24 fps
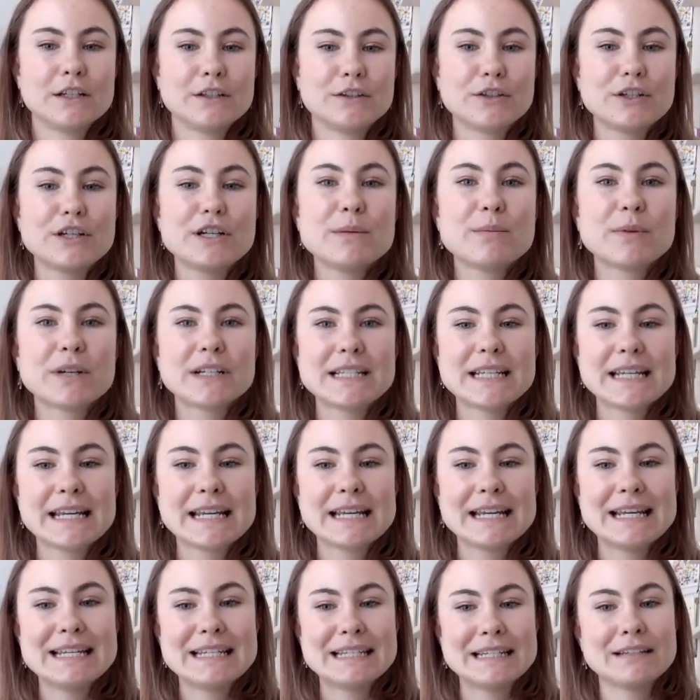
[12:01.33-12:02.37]
3D printing
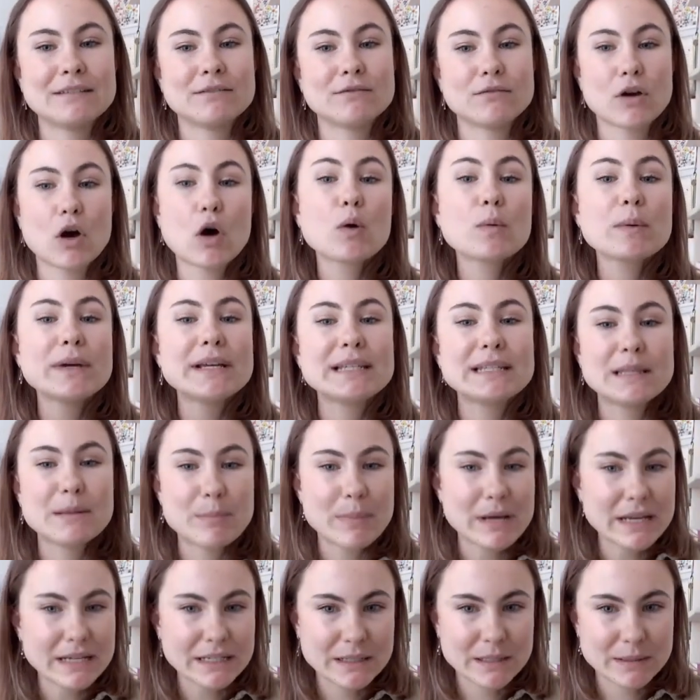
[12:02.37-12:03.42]
isn't always the
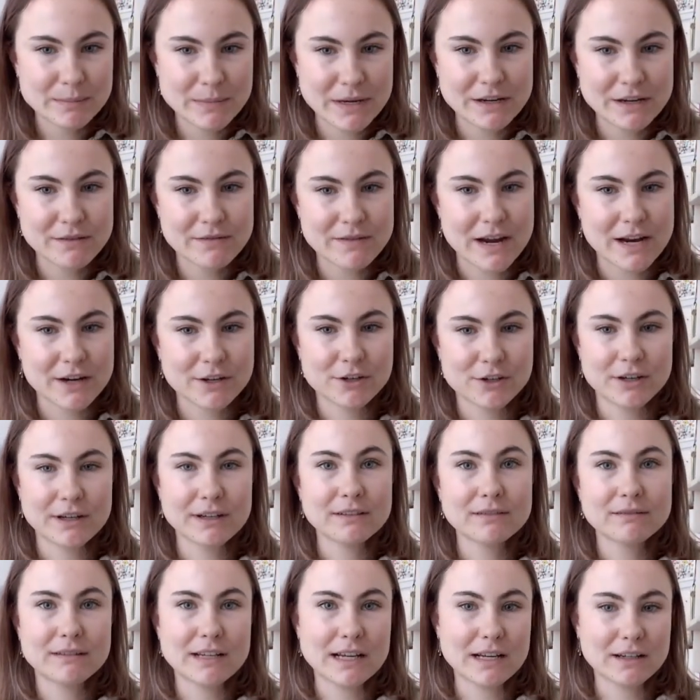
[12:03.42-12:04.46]
best
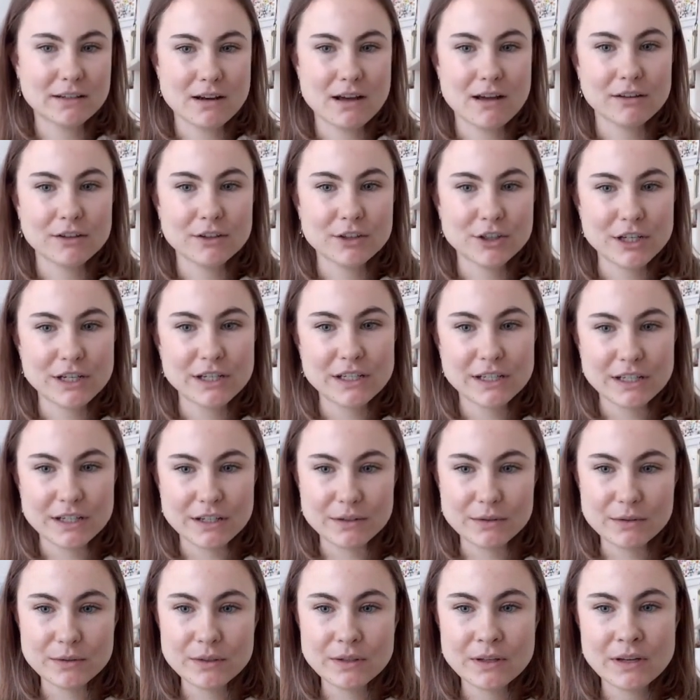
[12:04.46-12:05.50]
manufacturing technology to
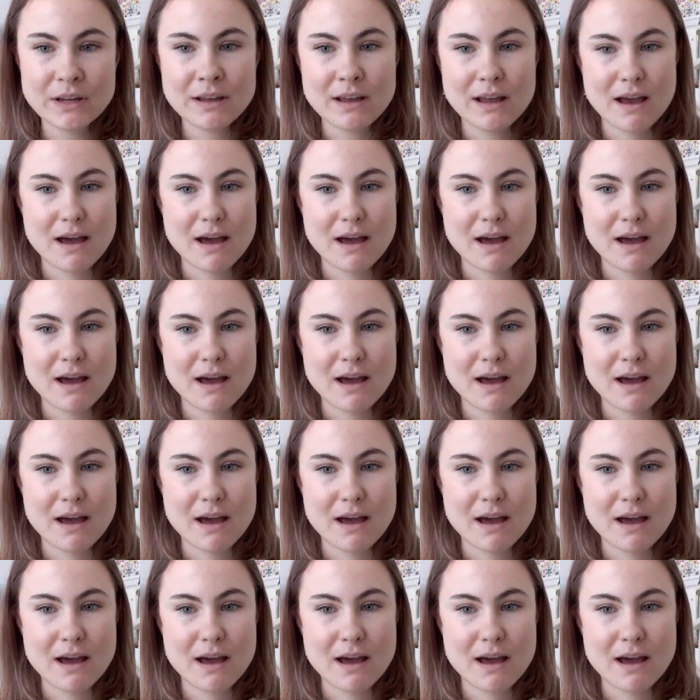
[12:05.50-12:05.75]
use,